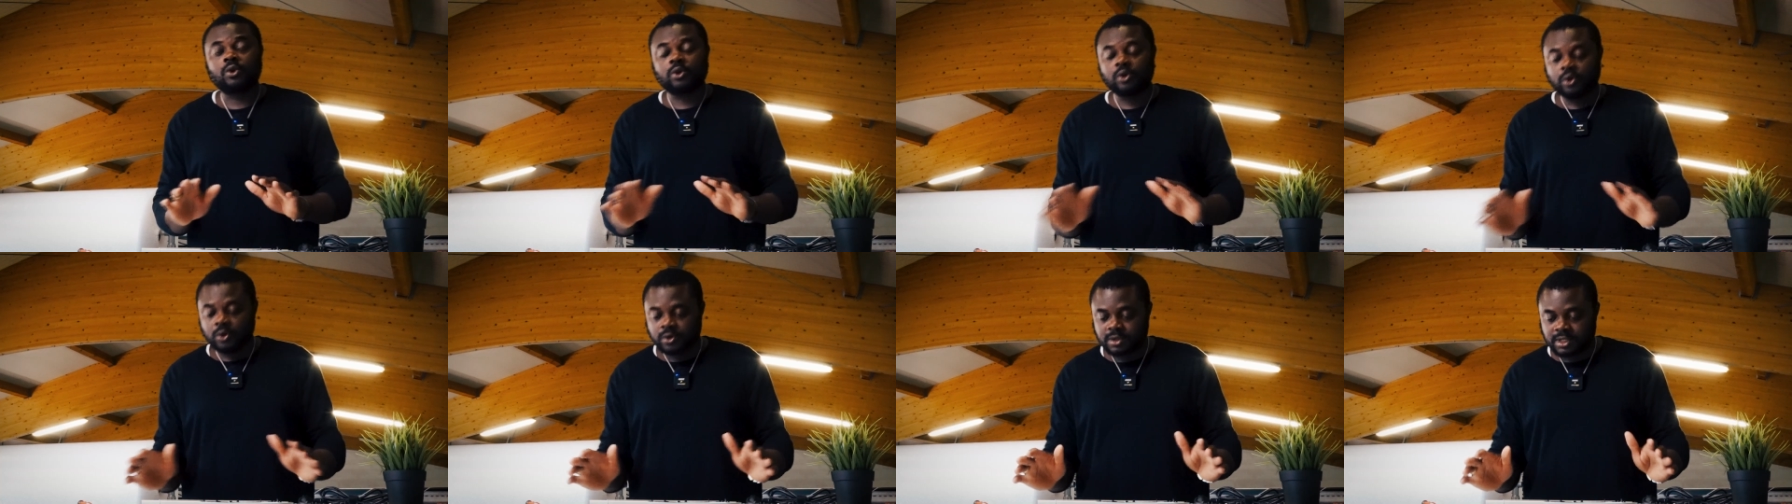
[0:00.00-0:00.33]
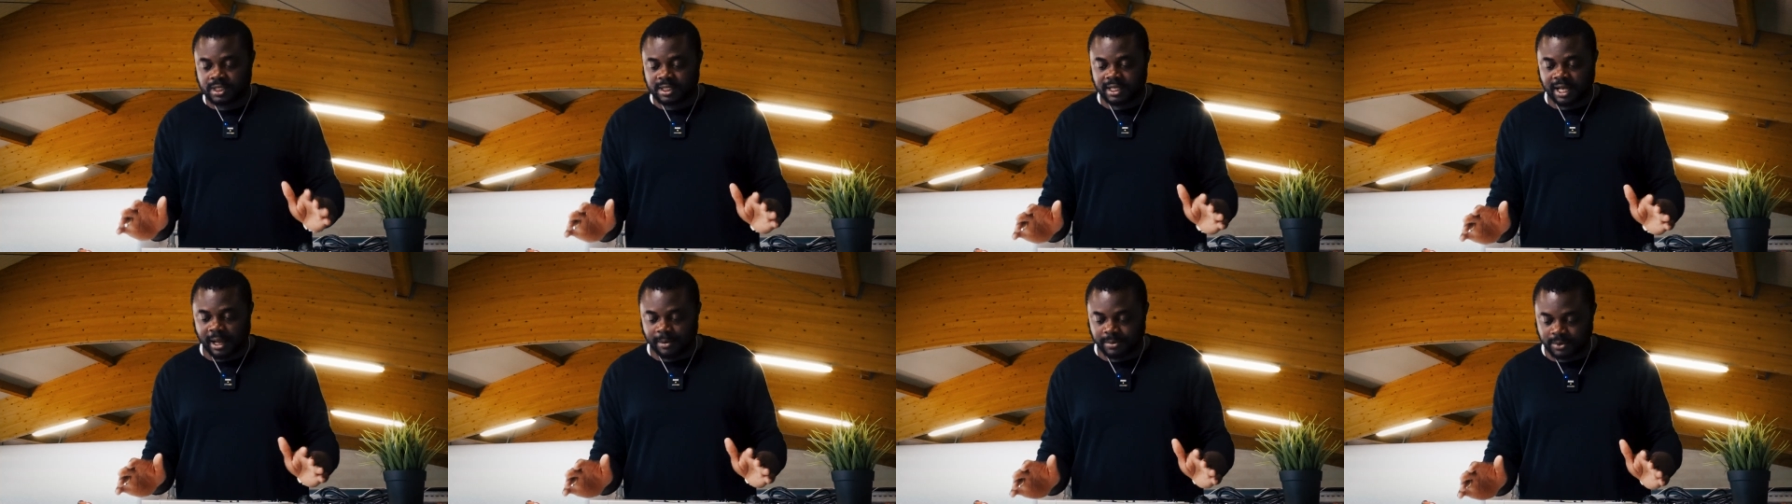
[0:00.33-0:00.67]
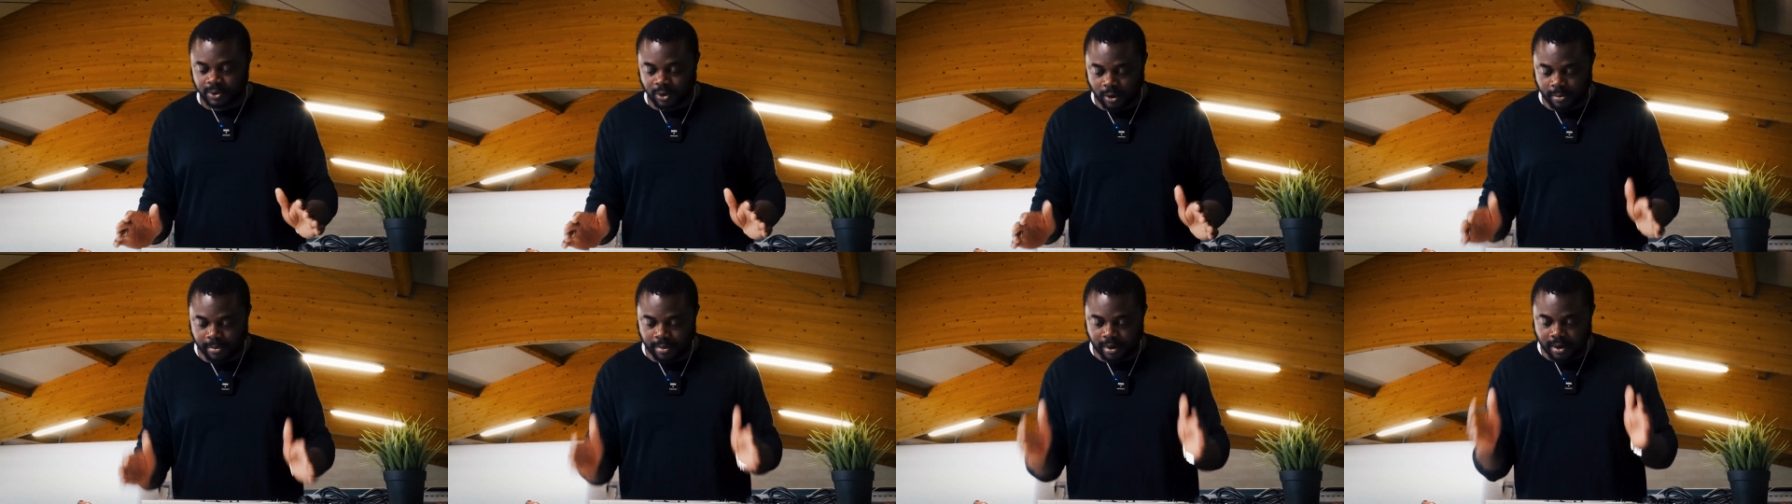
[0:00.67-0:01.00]
close this
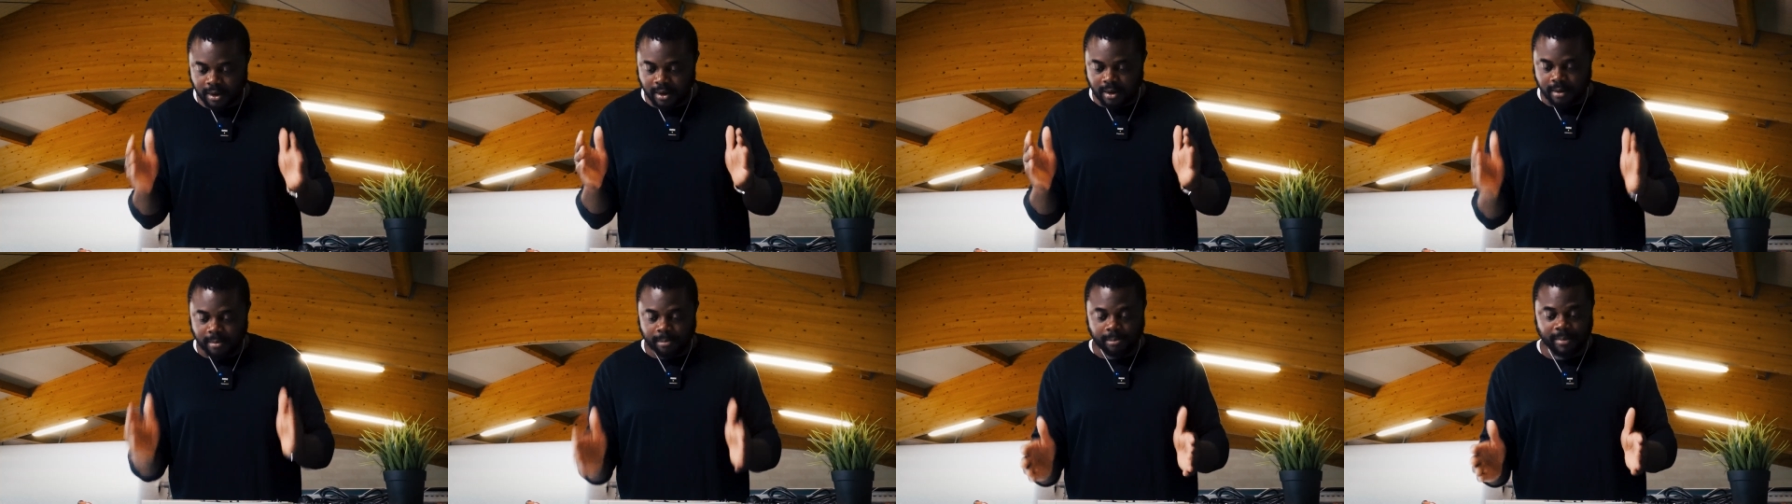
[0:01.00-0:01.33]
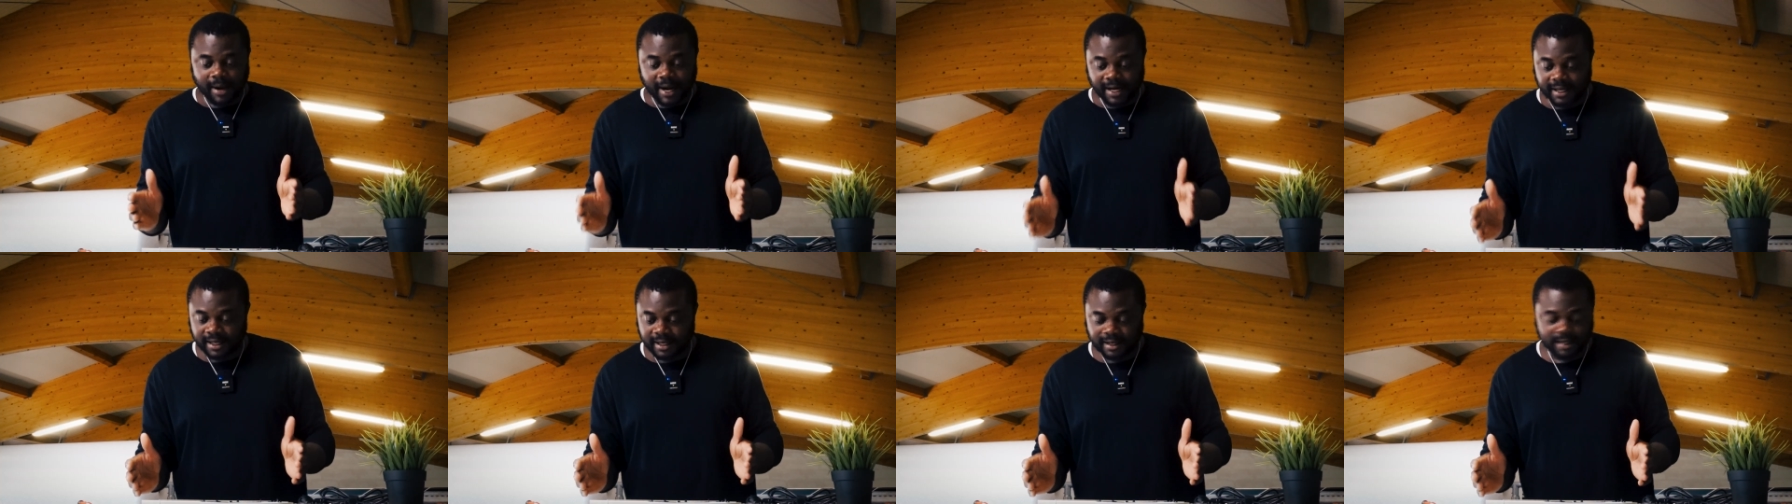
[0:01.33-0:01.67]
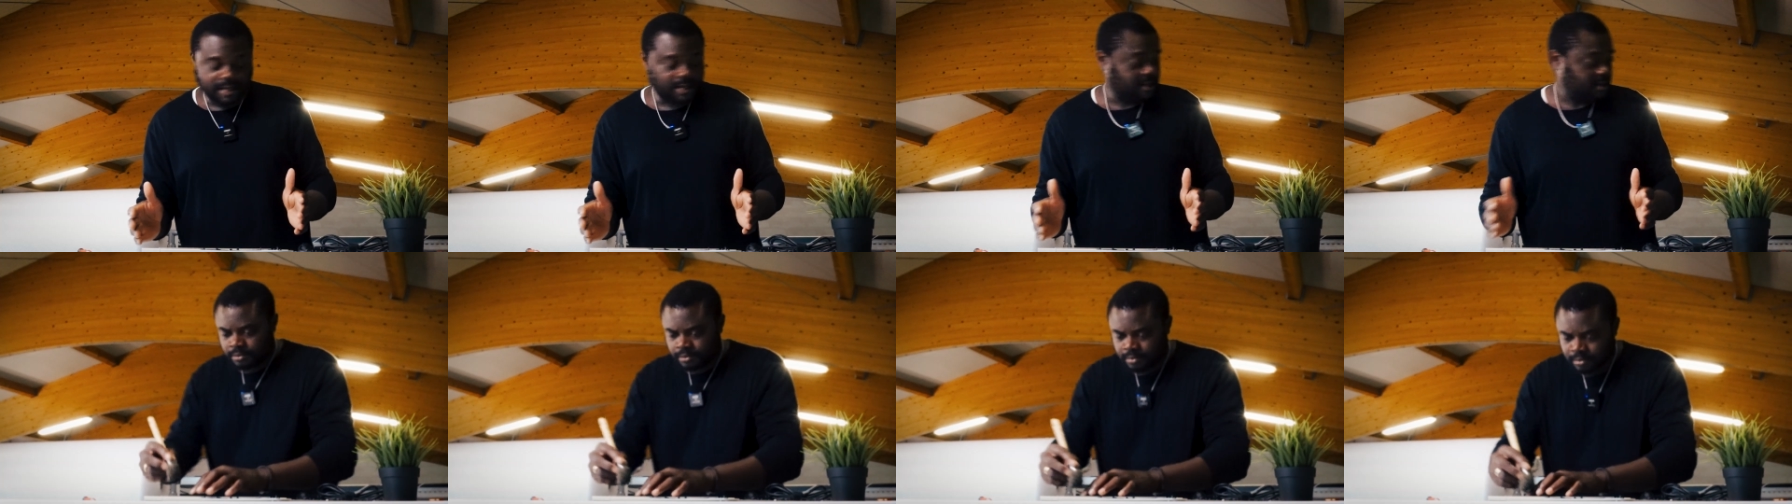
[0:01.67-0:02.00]
laptop back
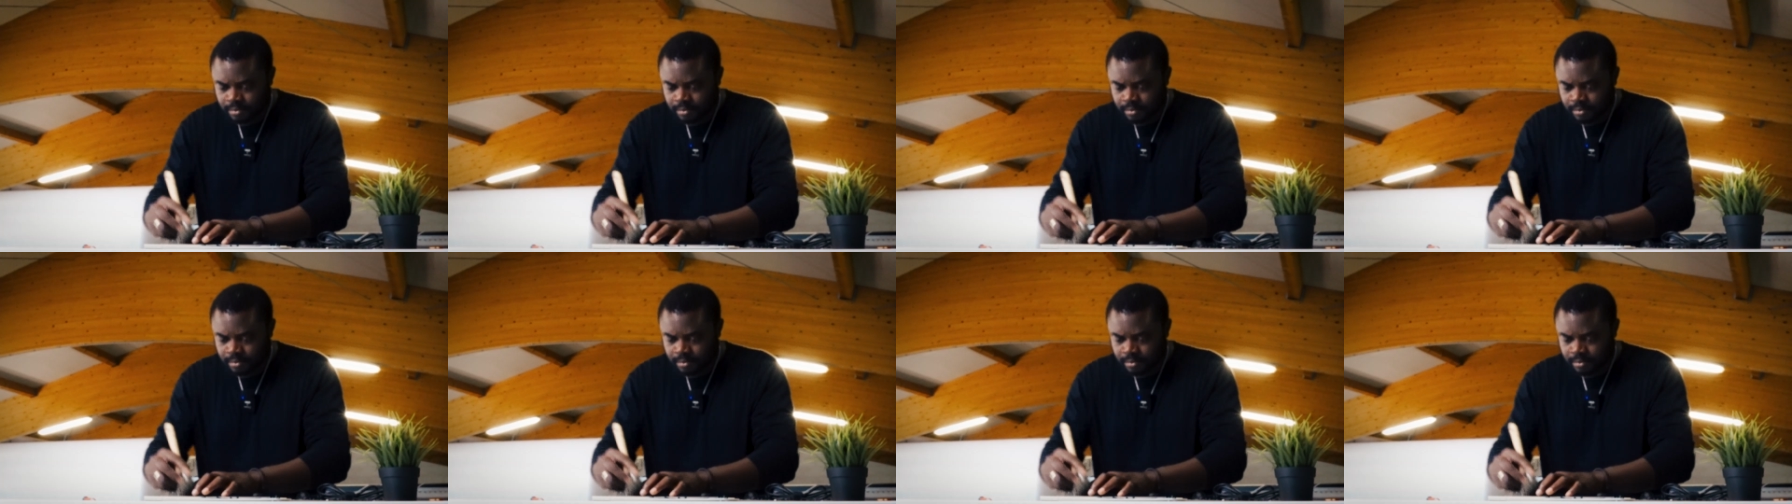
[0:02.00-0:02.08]
again